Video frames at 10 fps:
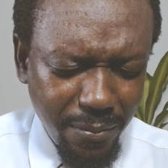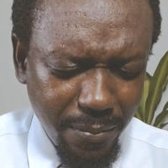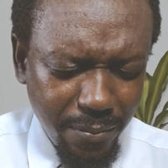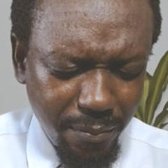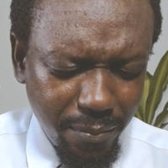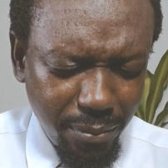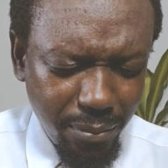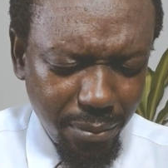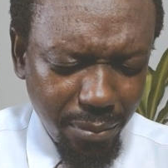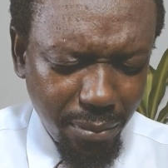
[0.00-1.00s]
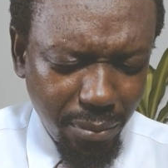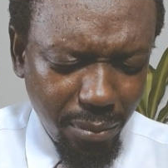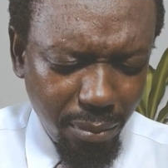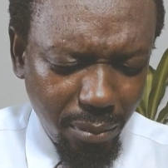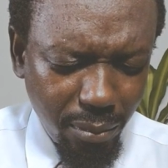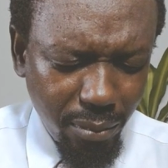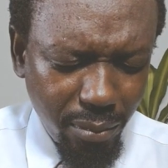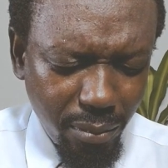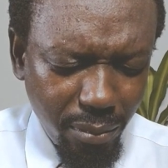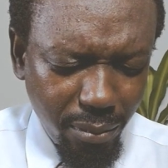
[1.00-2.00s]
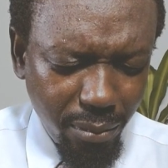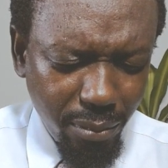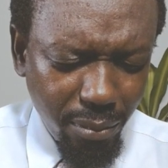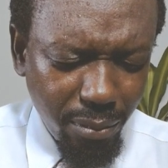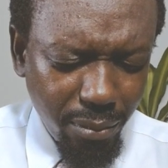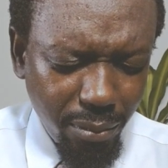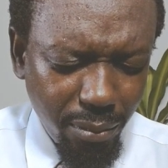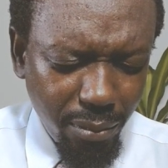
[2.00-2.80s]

(silence)